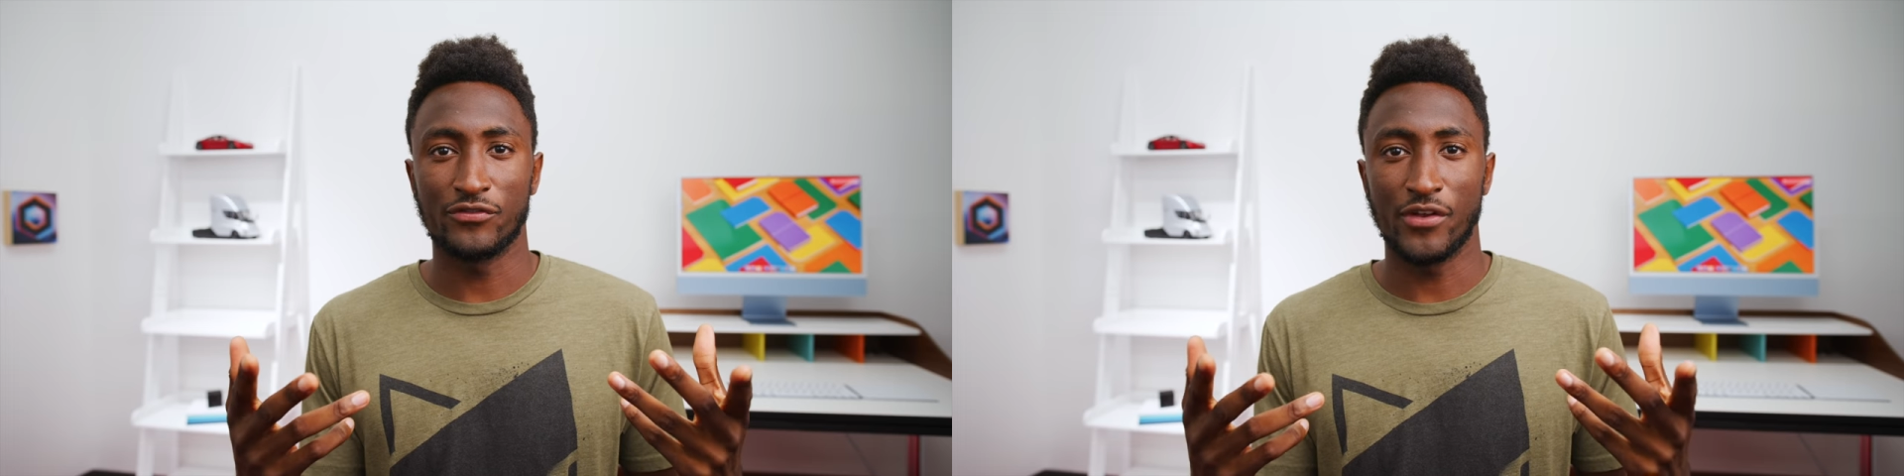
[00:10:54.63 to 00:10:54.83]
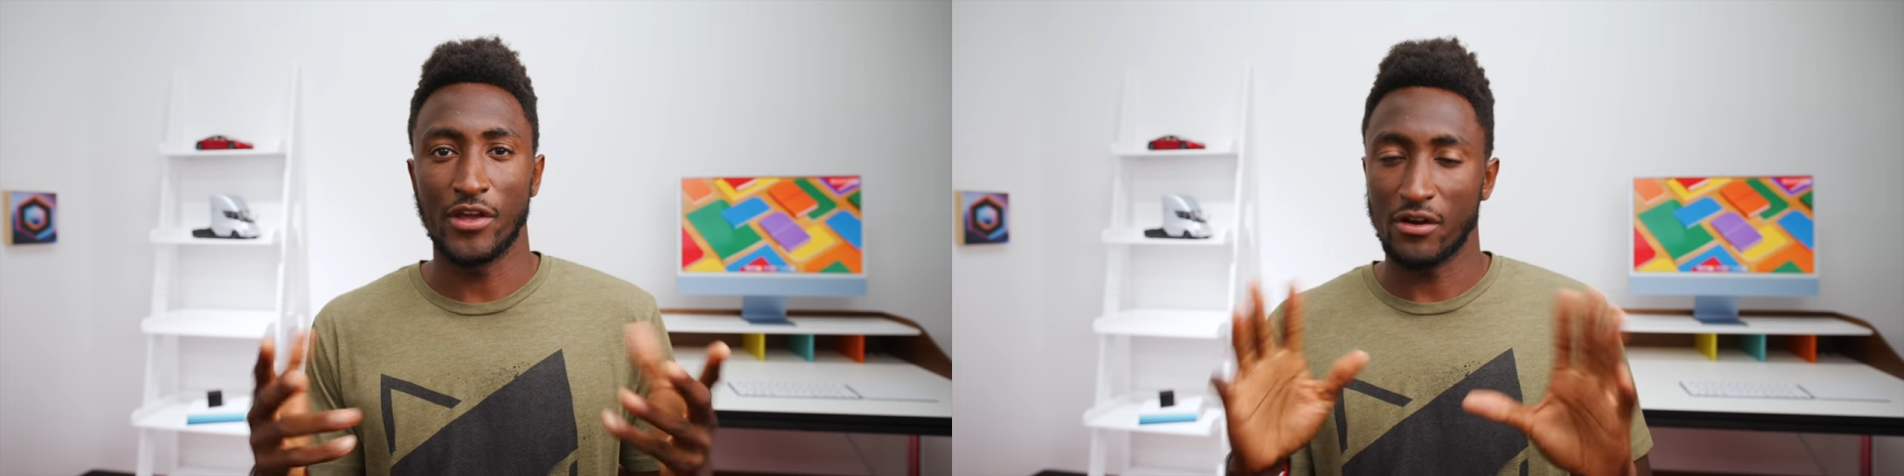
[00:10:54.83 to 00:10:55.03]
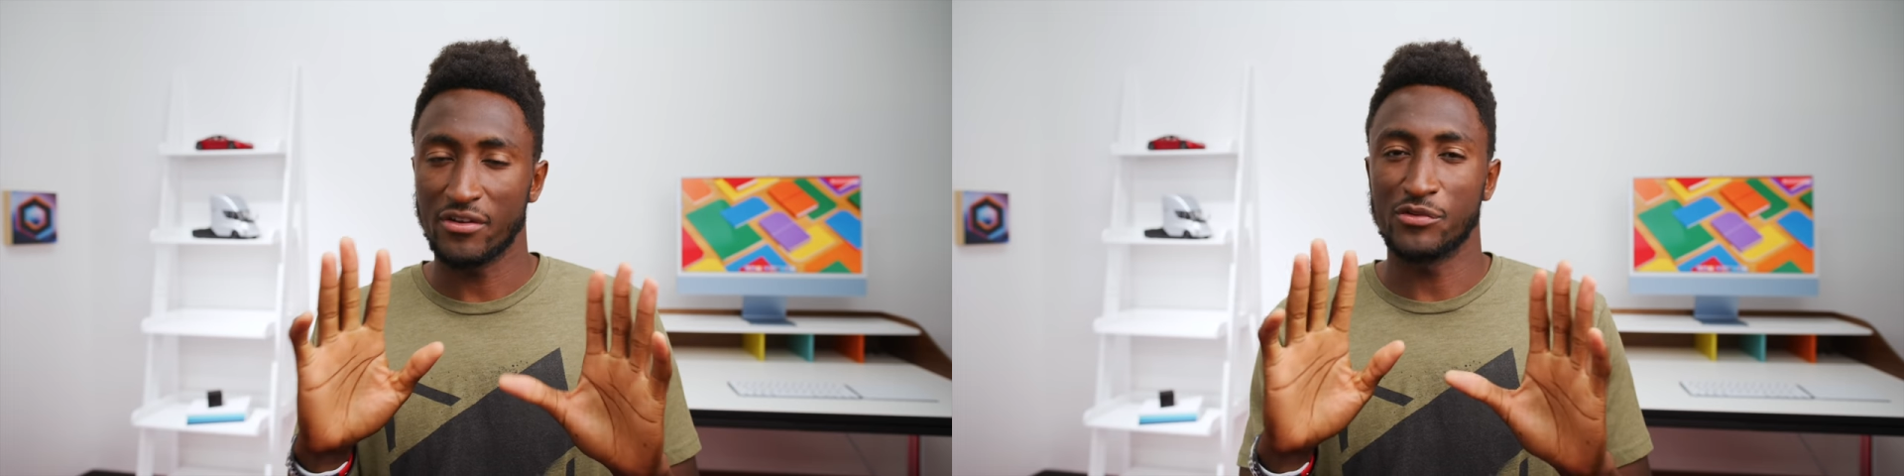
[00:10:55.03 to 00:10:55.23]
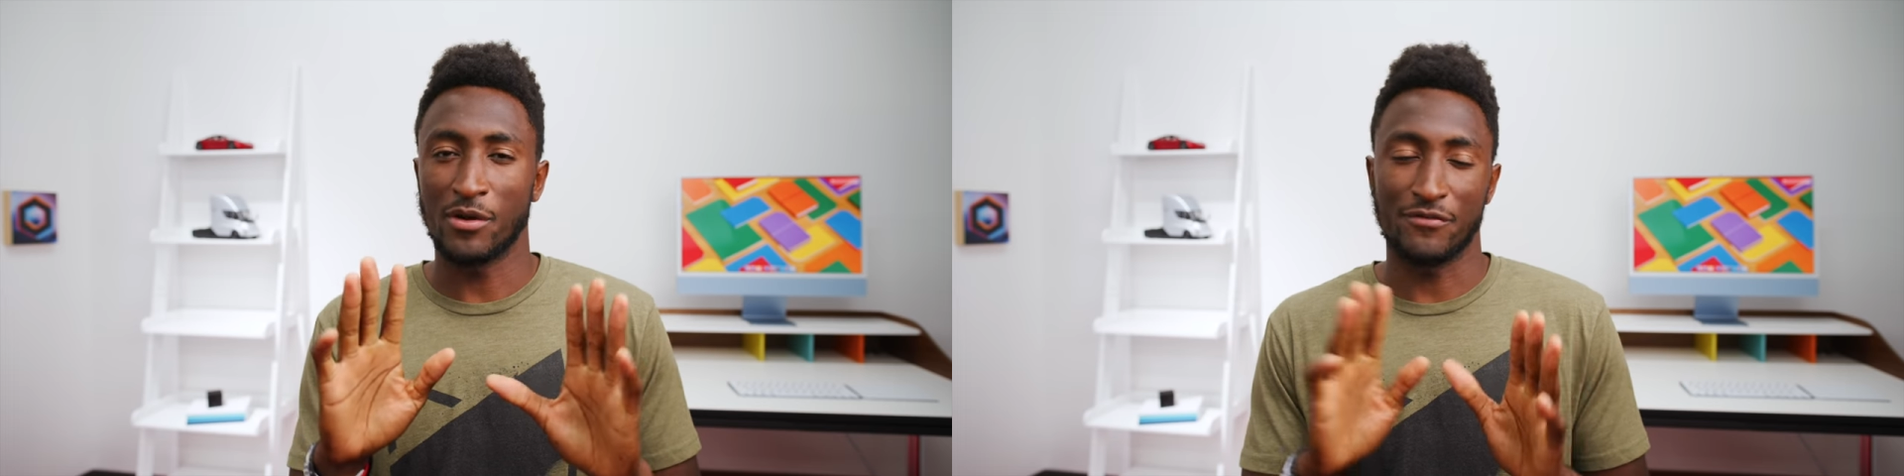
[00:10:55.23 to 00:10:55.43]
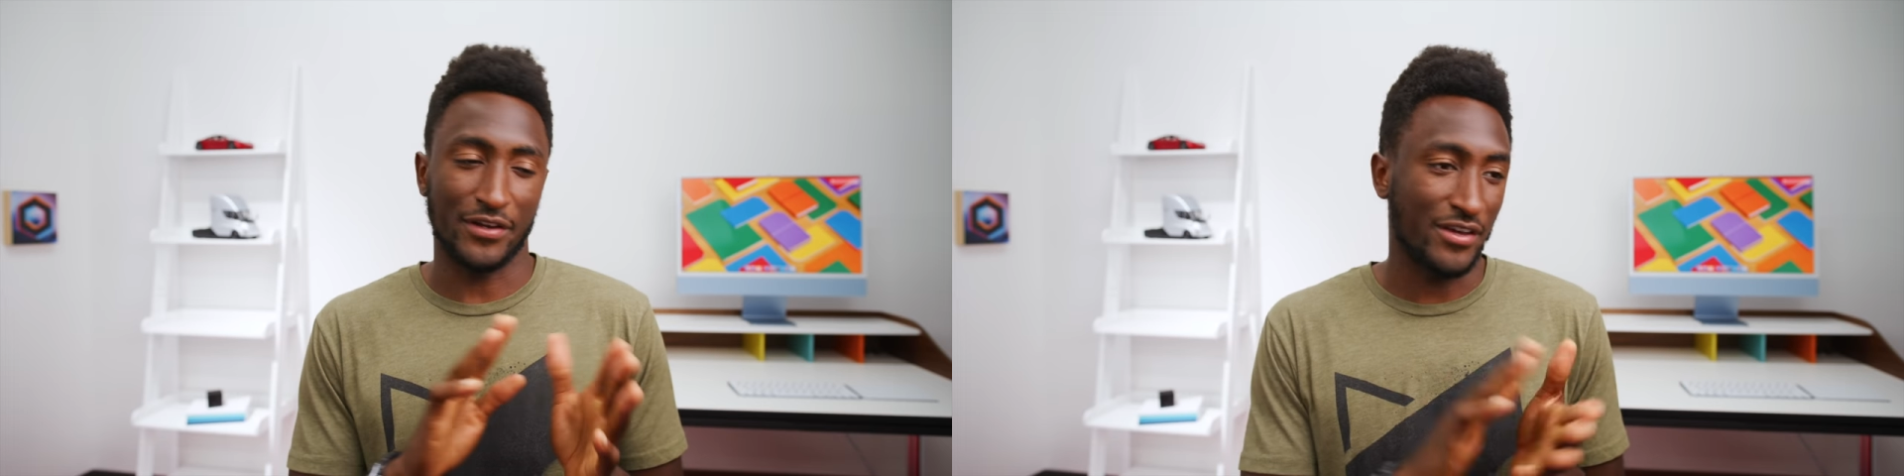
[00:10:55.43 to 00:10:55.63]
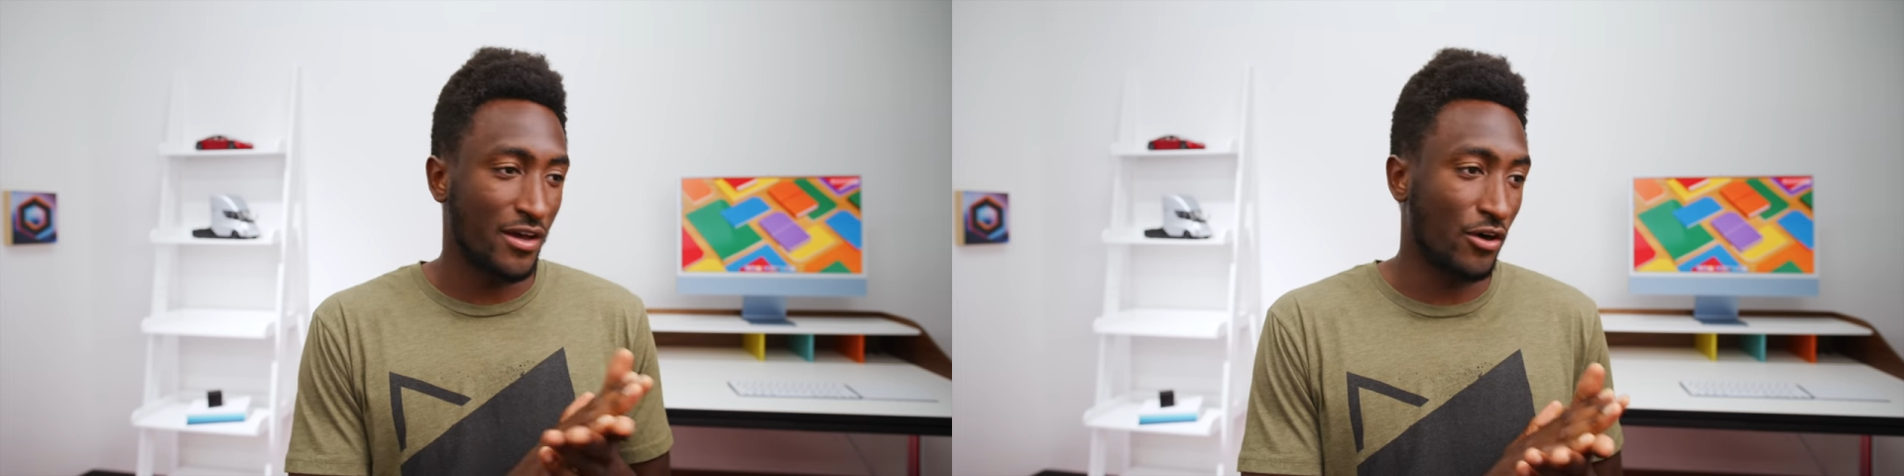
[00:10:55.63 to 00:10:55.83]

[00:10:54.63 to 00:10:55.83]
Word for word: video. It's perfect.